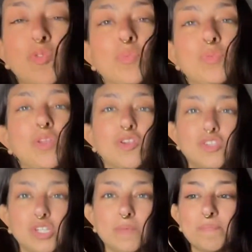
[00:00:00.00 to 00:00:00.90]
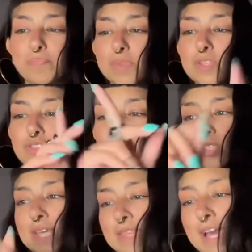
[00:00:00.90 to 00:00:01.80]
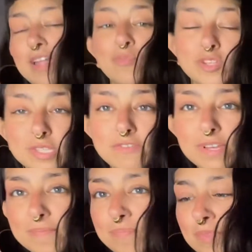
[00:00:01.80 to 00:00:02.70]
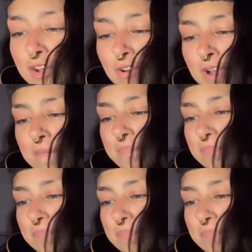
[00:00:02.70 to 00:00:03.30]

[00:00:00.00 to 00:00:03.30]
moon energy. So take that and receive it, all right?